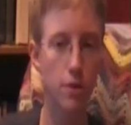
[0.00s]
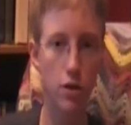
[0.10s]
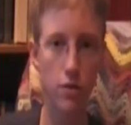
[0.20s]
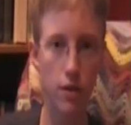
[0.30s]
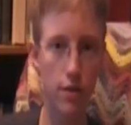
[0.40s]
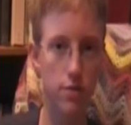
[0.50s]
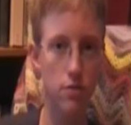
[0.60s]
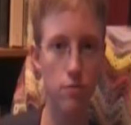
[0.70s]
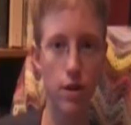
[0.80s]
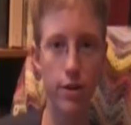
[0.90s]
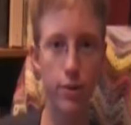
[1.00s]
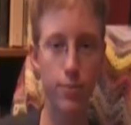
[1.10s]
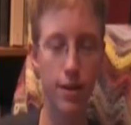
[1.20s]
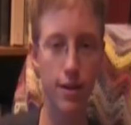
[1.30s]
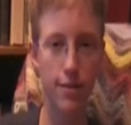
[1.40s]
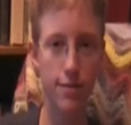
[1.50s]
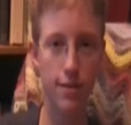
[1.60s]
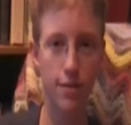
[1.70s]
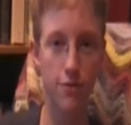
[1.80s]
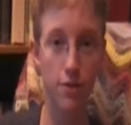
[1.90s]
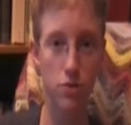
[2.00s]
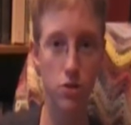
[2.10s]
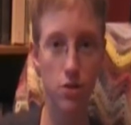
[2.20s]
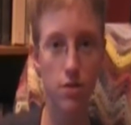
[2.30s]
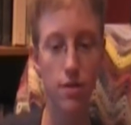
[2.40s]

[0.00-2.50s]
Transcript: movies, radio plays in the future.